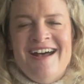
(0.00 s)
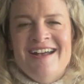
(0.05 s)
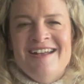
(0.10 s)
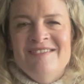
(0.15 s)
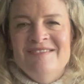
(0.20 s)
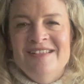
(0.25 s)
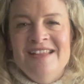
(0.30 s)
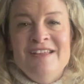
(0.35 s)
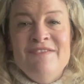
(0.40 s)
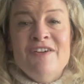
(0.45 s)

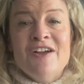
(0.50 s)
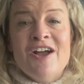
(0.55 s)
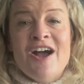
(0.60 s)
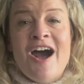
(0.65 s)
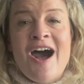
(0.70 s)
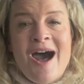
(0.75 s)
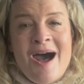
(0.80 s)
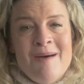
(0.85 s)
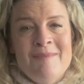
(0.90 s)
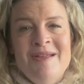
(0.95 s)
leave a
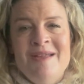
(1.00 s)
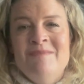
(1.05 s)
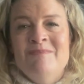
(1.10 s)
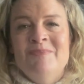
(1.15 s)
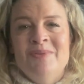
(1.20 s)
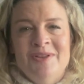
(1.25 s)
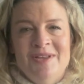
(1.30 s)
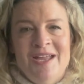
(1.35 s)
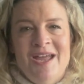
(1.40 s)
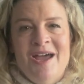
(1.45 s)
comment
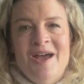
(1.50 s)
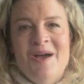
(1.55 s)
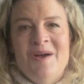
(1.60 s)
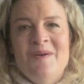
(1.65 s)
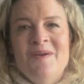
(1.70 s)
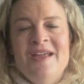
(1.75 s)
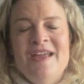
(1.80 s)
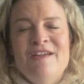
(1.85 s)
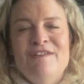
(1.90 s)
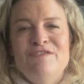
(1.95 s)

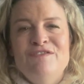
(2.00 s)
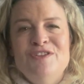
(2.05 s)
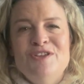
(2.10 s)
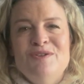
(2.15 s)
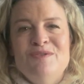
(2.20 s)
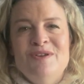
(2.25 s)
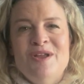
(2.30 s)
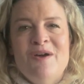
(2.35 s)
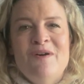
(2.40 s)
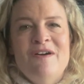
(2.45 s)
below if
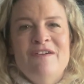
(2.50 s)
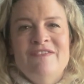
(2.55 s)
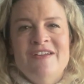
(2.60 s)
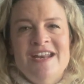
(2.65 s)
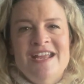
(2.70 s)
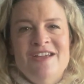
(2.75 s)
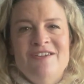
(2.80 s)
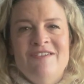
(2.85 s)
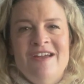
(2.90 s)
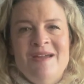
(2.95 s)
you know of
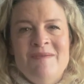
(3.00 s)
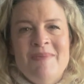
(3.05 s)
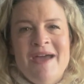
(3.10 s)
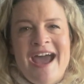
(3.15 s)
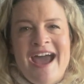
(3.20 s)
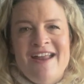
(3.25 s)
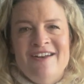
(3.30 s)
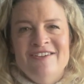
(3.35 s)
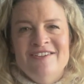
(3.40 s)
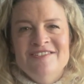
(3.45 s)
any great
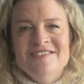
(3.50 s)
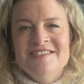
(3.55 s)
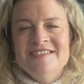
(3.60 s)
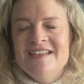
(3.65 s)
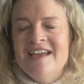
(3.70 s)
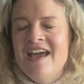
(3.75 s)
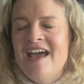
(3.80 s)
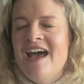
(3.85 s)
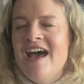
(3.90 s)
patterns.